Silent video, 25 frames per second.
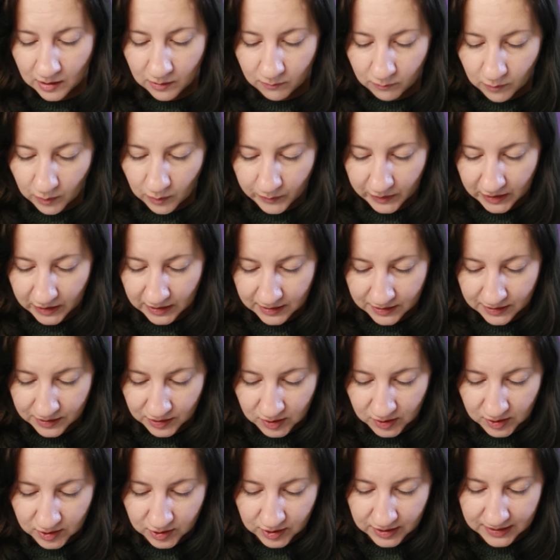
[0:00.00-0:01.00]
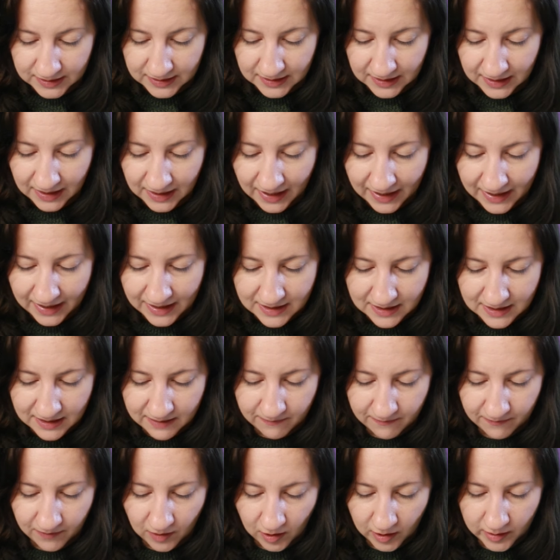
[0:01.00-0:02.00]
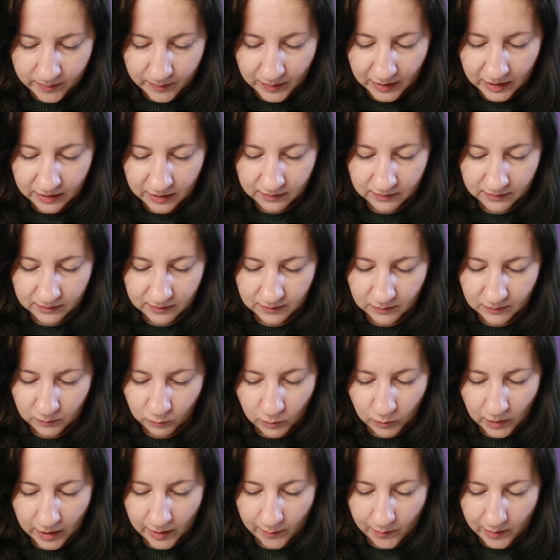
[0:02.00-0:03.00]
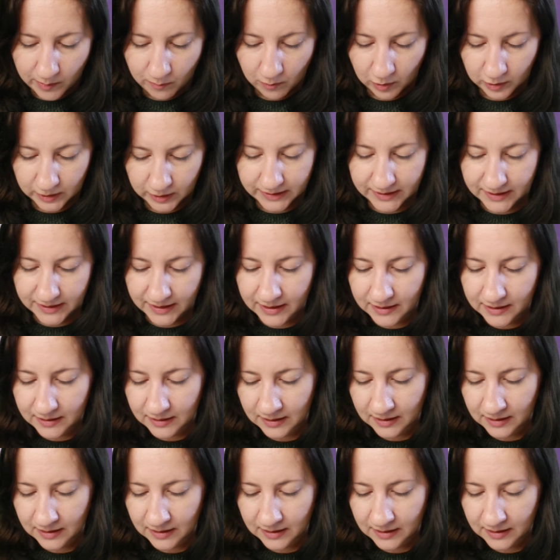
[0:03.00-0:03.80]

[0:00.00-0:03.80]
What we're going to do is just lay the fibre where we want it,